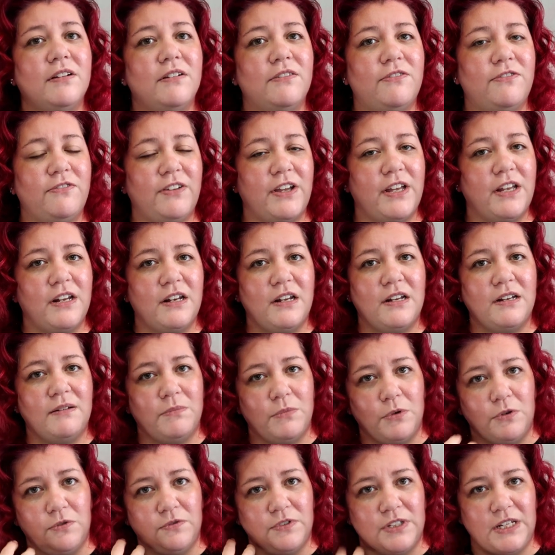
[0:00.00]
Finn
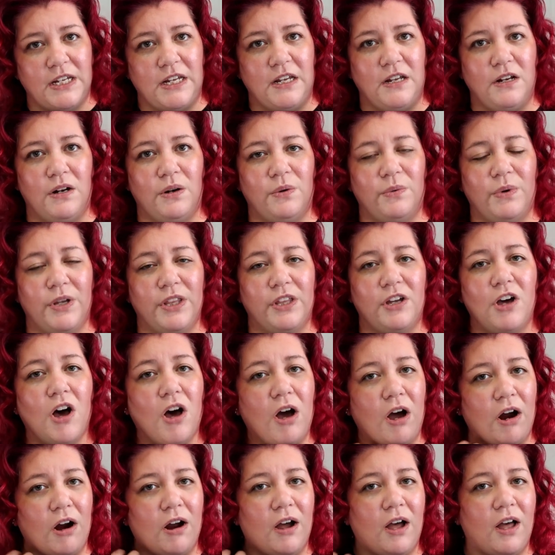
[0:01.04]
moves in with
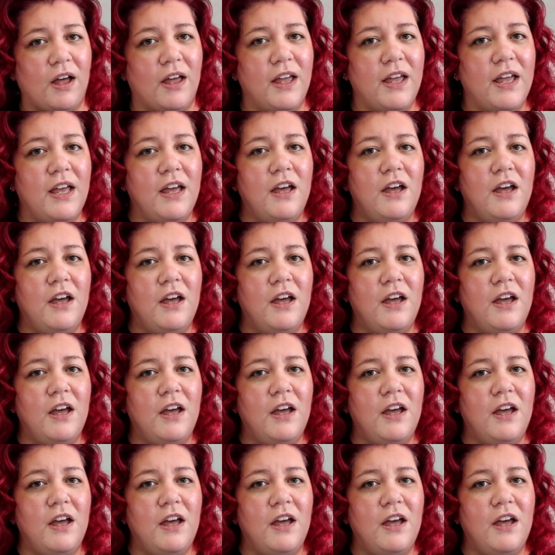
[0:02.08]
Kara